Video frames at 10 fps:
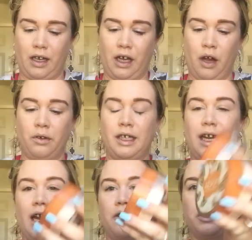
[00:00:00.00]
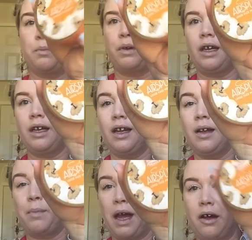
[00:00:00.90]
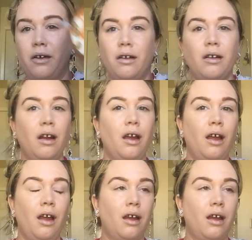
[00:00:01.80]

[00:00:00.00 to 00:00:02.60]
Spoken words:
Coty Airspun powder